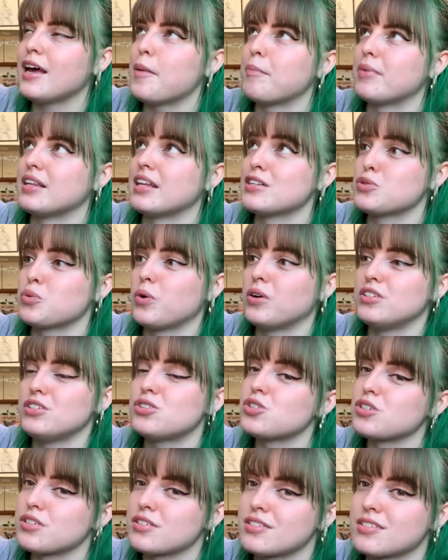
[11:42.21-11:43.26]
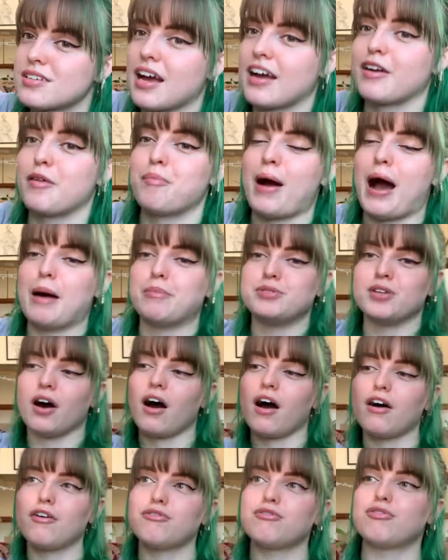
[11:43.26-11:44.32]
But this one just kind of popped
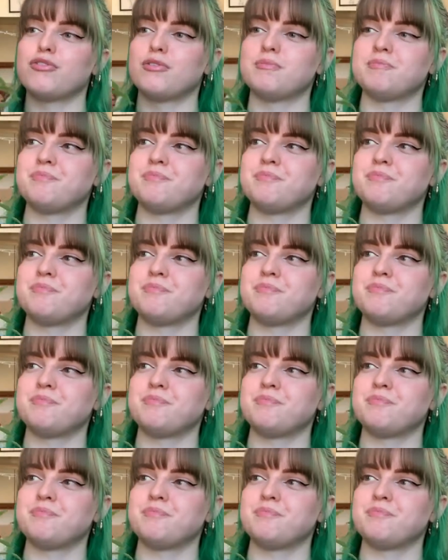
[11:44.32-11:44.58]
off.